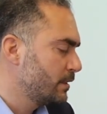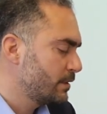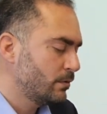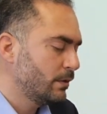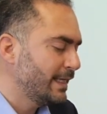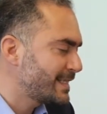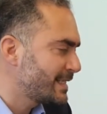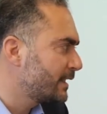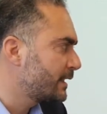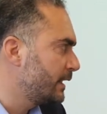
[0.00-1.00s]
So it's
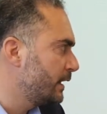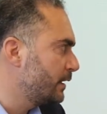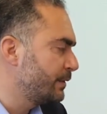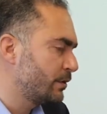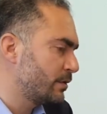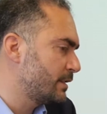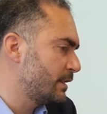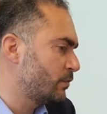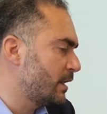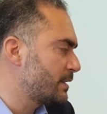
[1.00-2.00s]
not clear, because
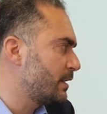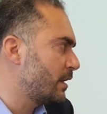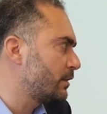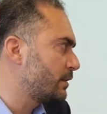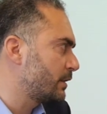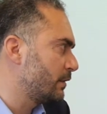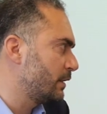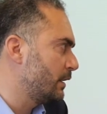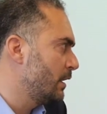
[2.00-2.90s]
it was an article.